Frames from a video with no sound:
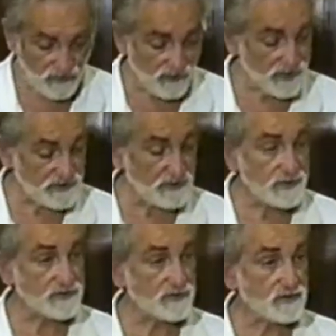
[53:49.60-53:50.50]
Very
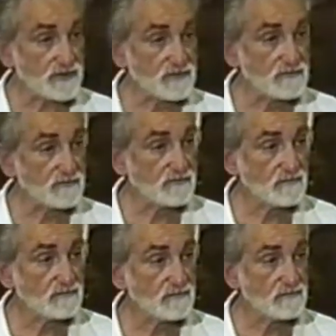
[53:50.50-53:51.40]
sad to see.
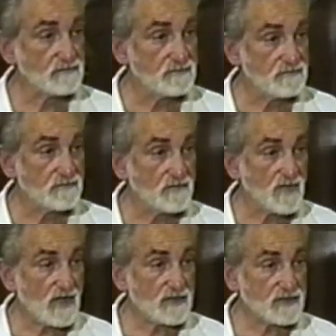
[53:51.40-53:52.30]

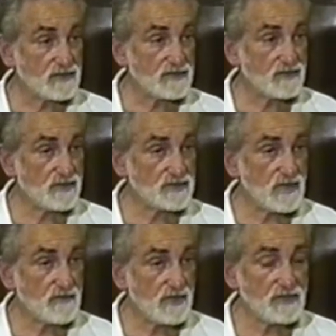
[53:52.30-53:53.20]
Unless he's doing
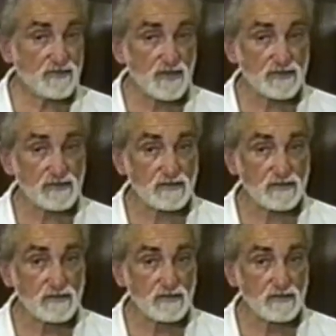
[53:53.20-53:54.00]
something interesting.